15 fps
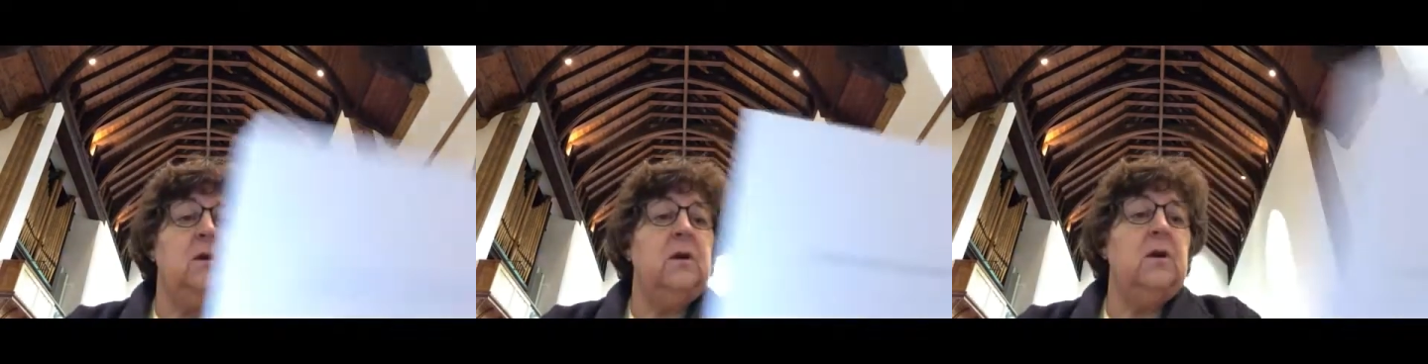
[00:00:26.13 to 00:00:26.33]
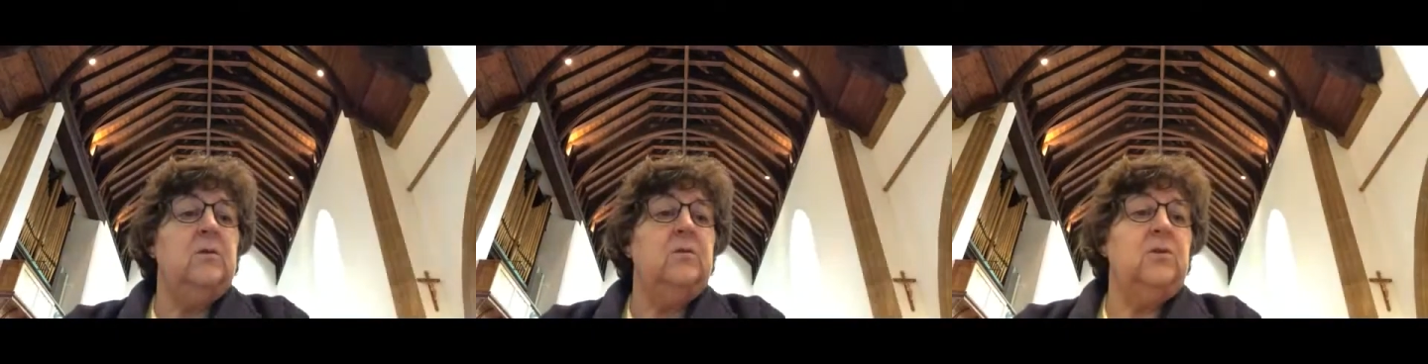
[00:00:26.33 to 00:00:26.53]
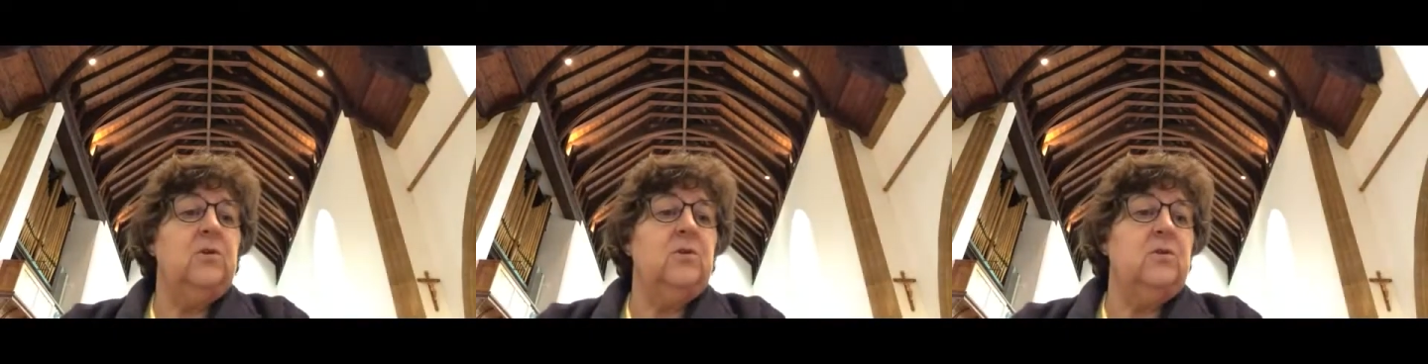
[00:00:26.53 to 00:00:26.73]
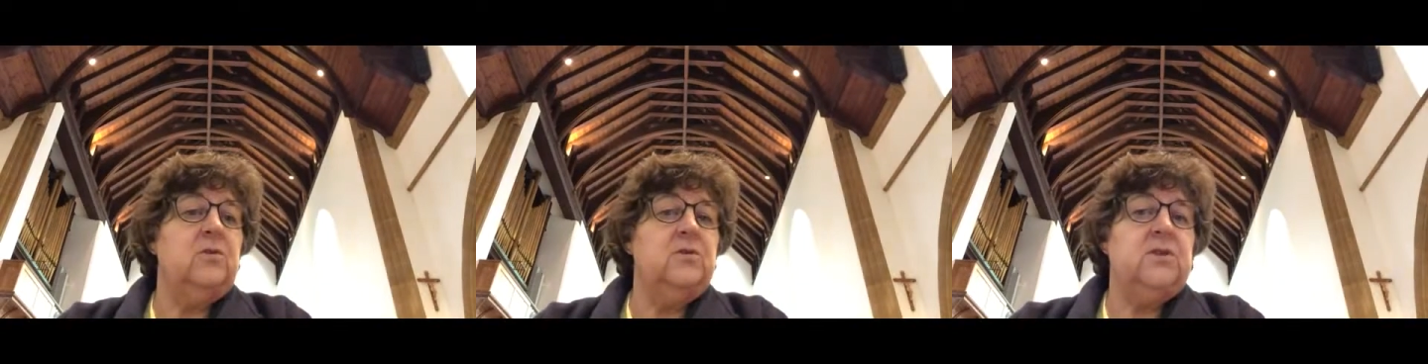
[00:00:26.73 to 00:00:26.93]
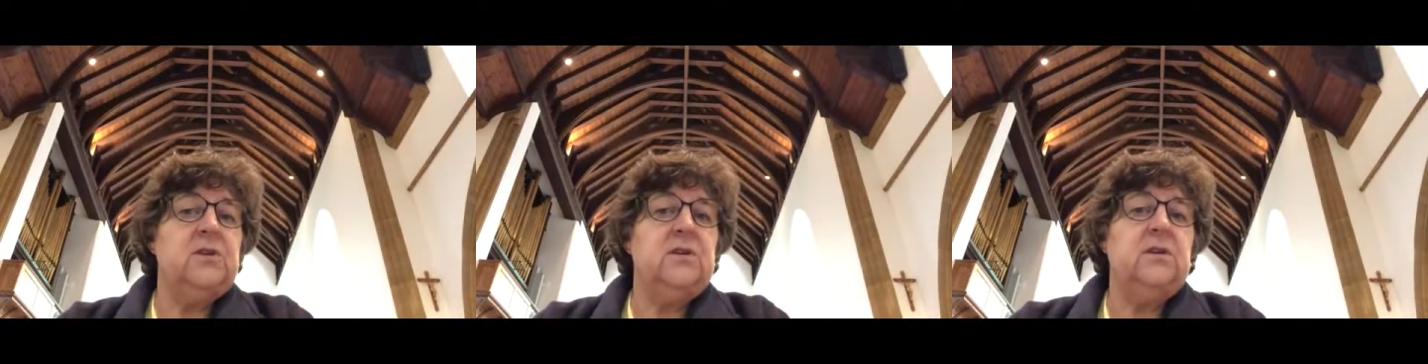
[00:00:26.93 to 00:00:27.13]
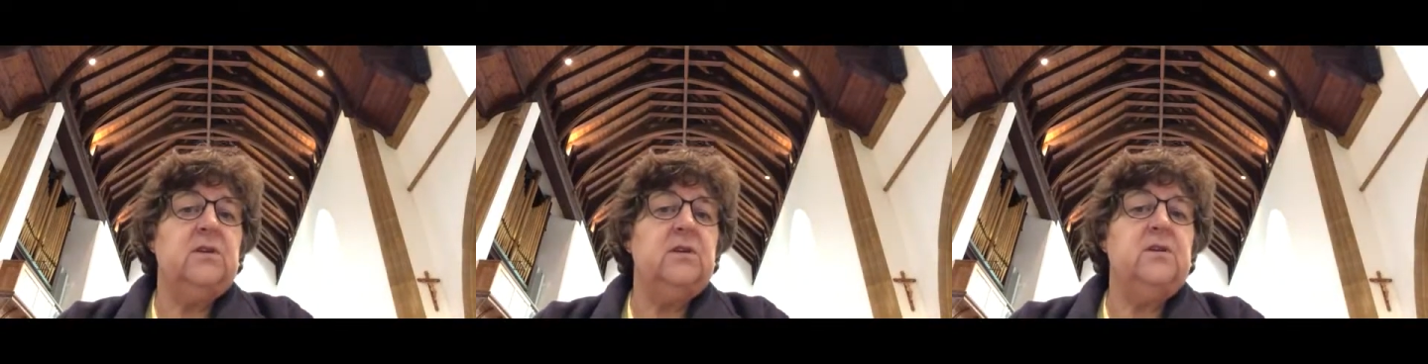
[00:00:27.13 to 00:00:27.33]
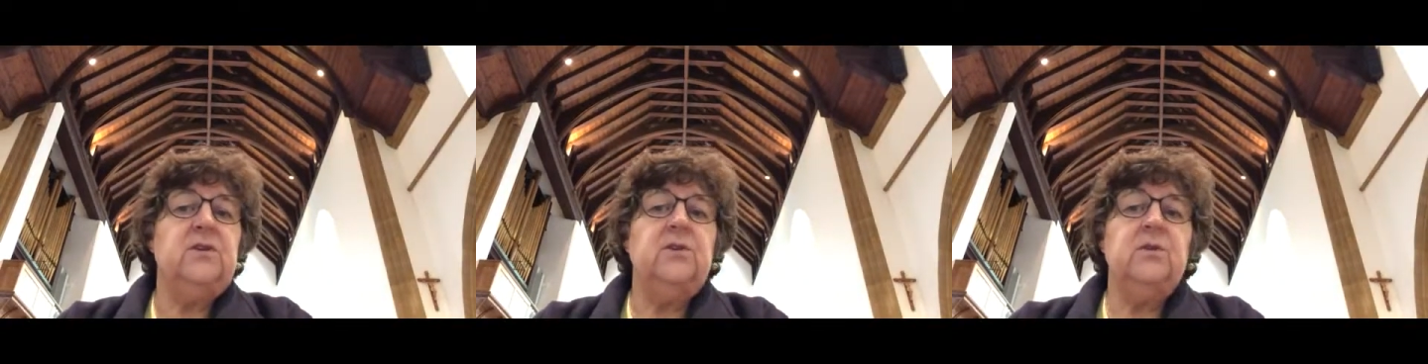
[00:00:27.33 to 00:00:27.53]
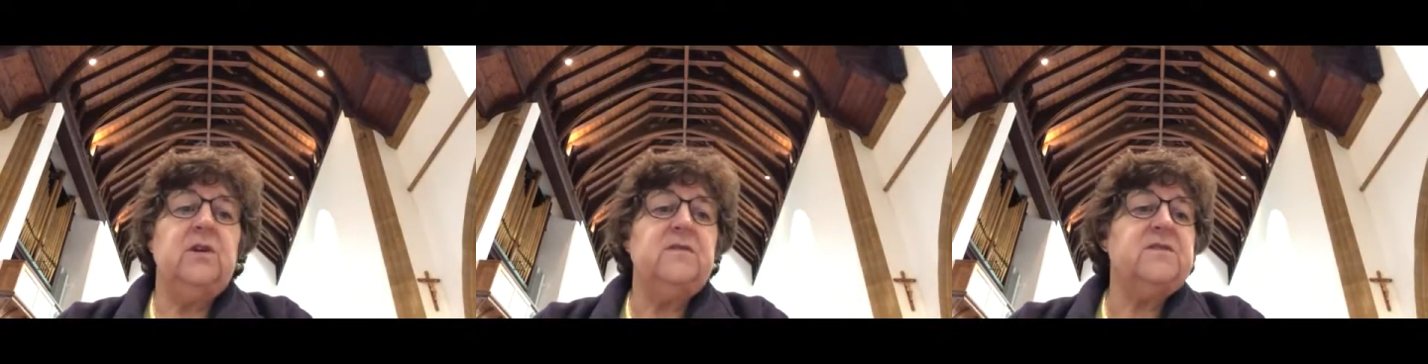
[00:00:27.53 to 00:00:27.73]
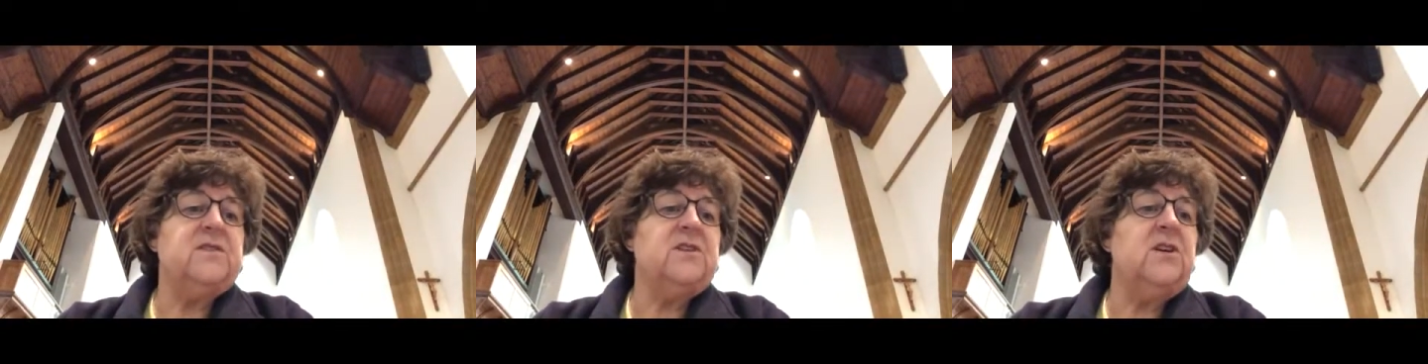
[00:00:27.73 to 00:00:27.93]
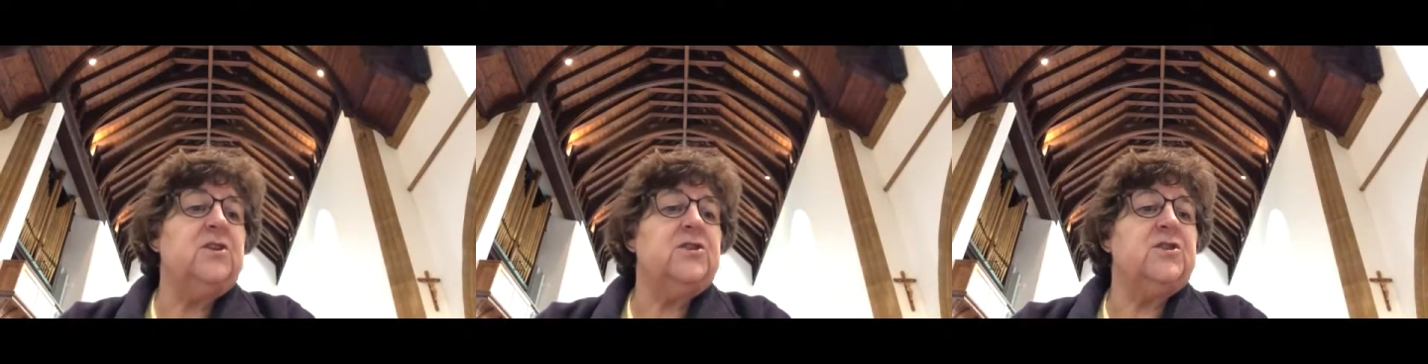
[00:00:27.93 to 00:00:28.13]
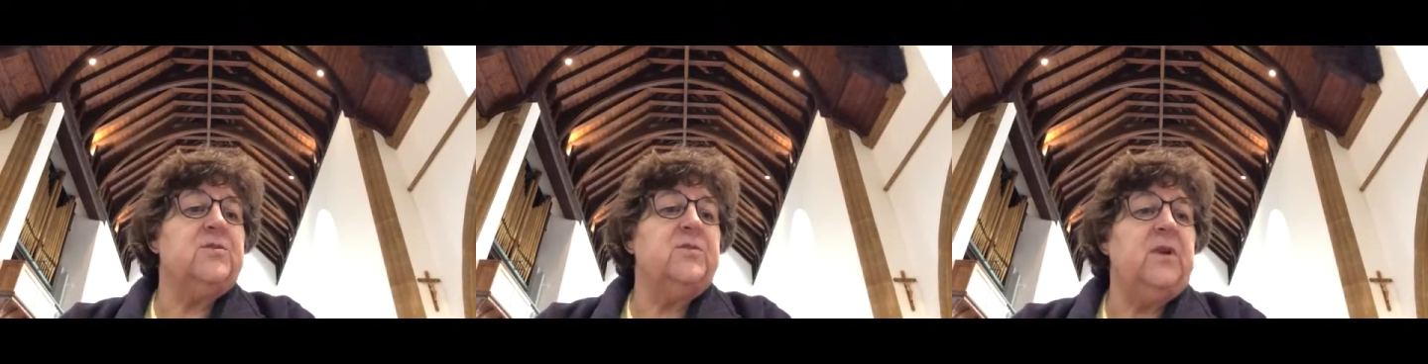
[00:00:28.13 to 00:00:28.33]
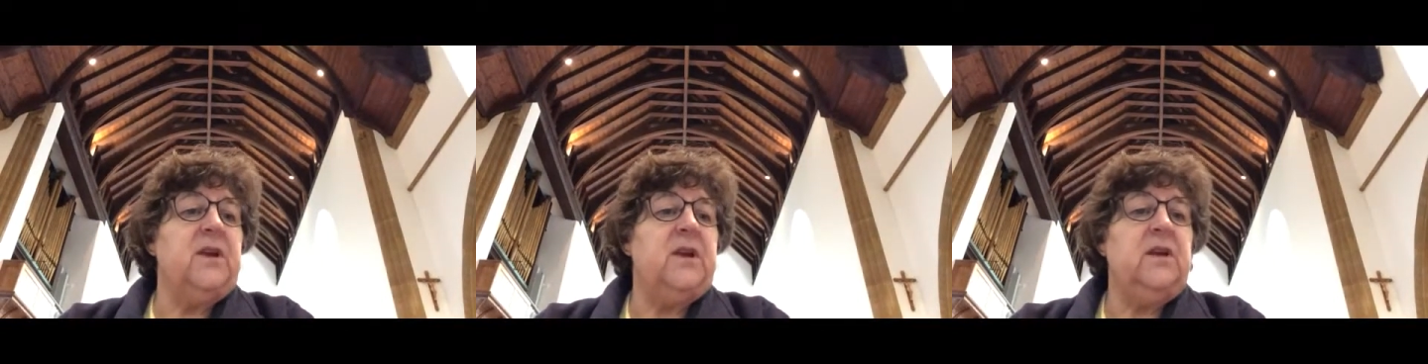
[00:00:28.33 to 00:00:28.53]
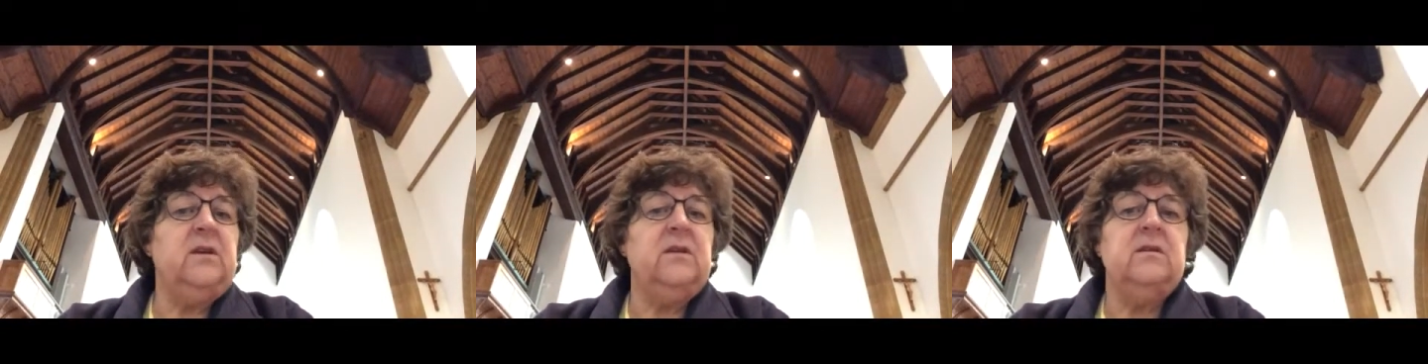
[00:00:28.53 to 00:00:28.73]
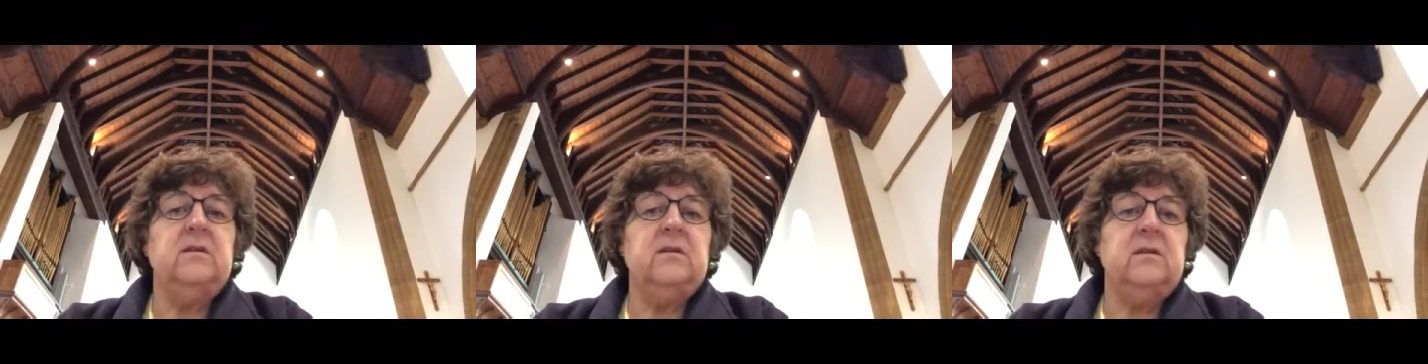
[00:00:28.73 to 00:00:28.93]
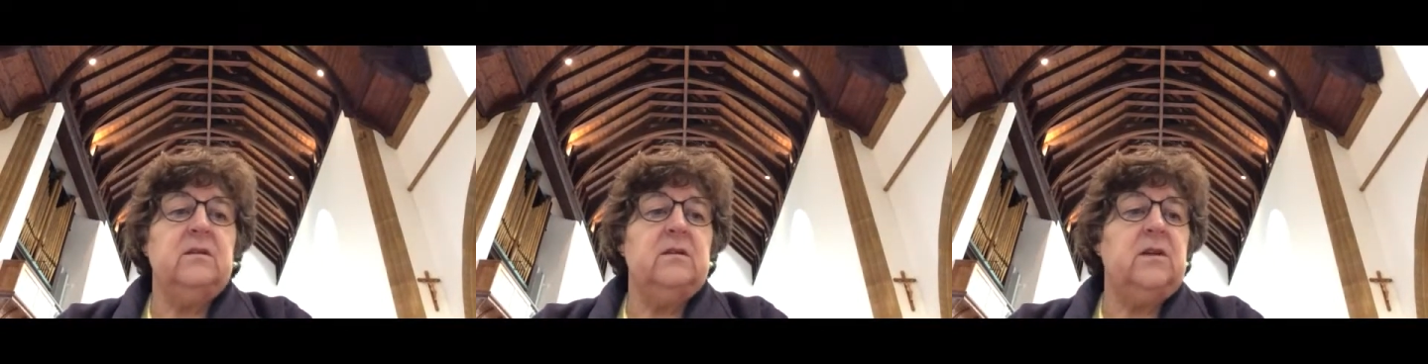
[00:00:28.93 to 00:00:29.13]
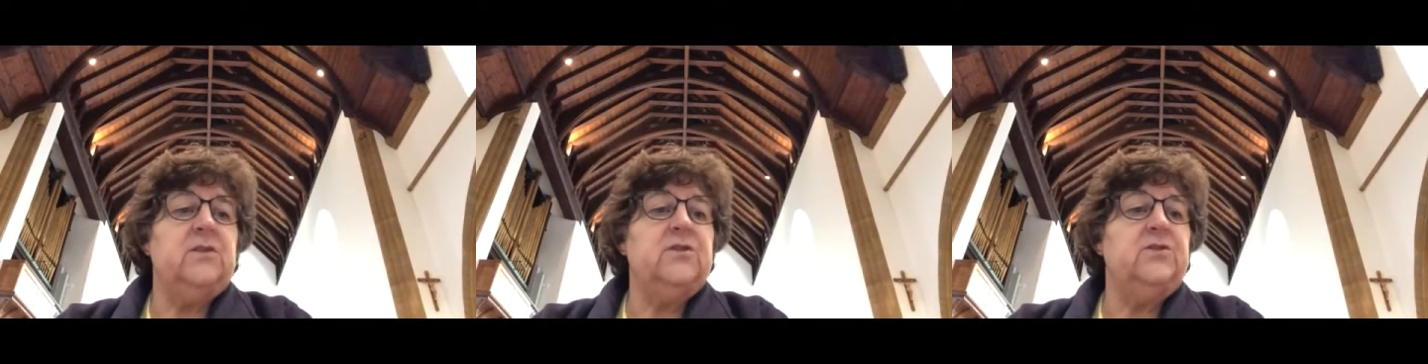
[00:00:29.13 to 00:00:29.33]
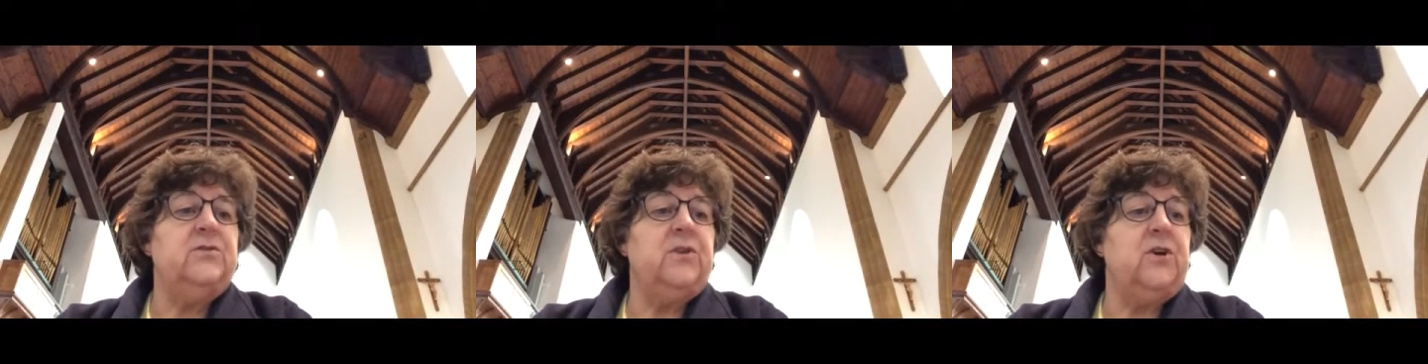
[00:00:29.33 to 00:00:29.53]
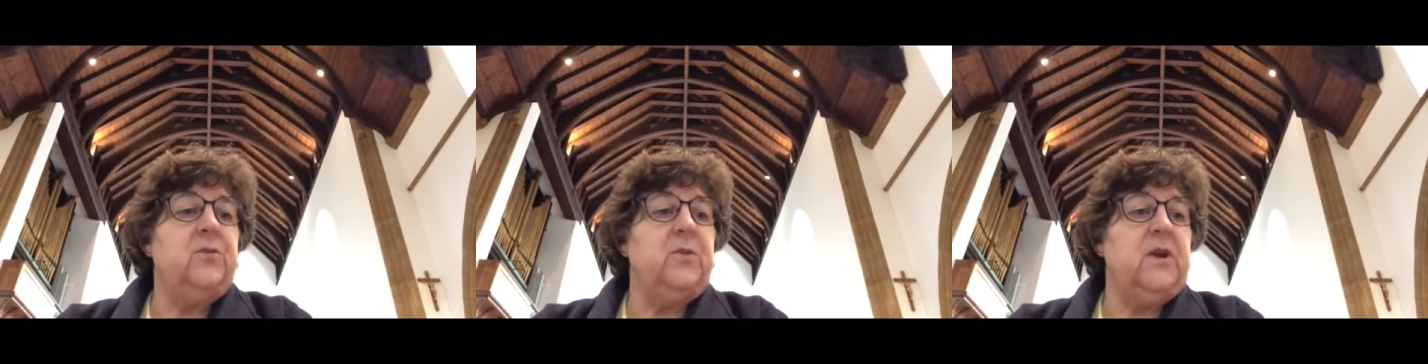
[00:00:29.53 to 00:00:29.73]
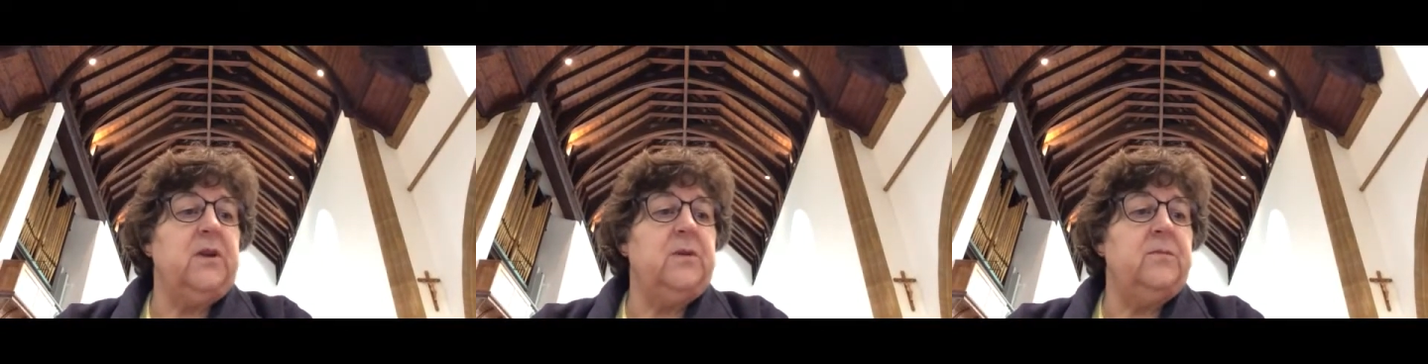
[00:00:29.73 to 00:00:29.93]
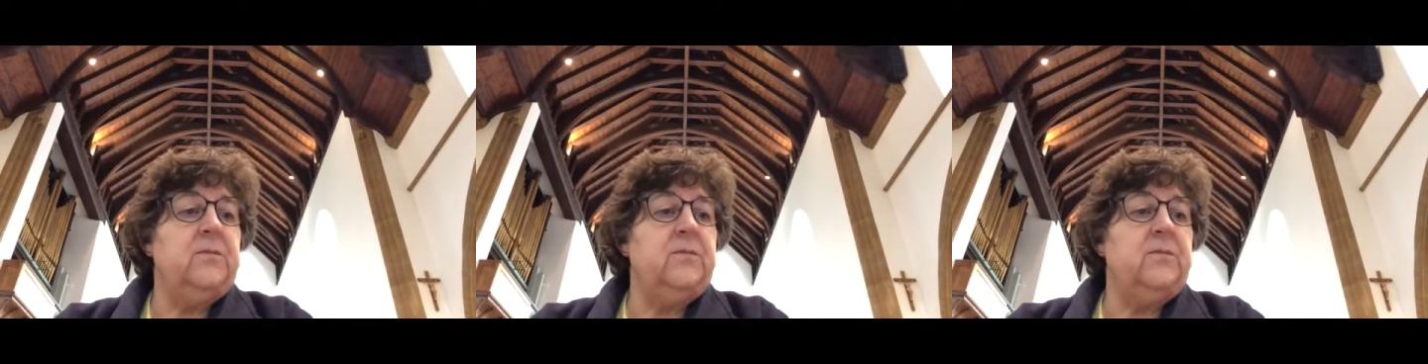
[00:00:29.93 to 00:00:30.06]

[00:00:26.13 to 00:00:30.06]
O Lord, you have searched me and you know me.